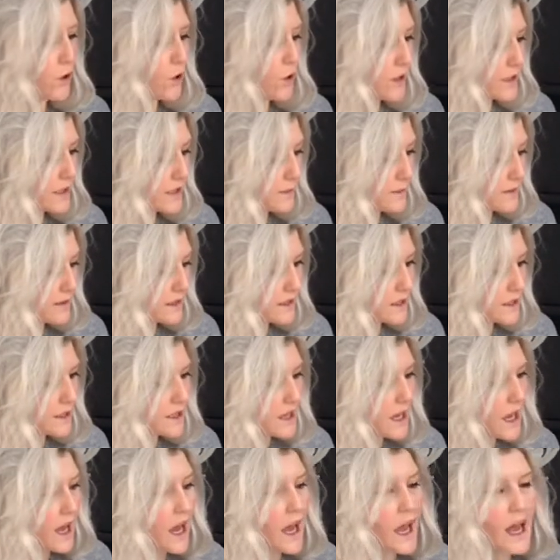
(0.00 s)
Christmas,
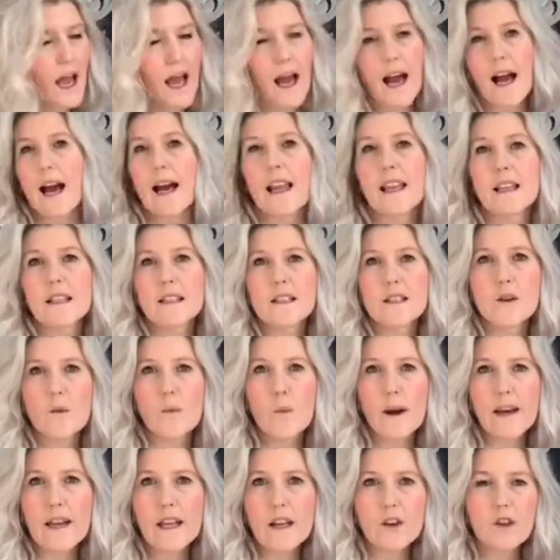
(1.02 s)
and
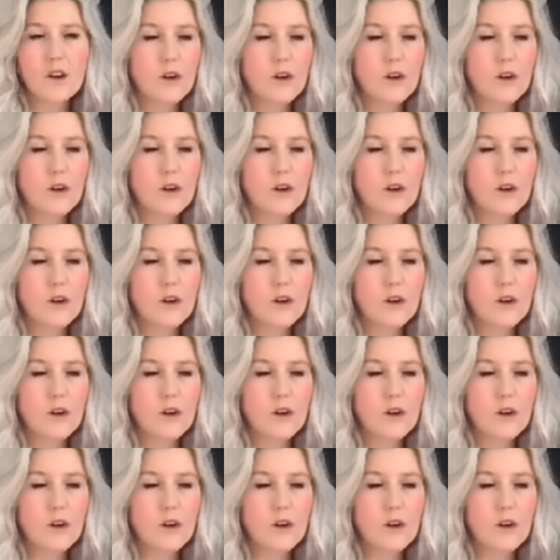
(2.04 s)
when it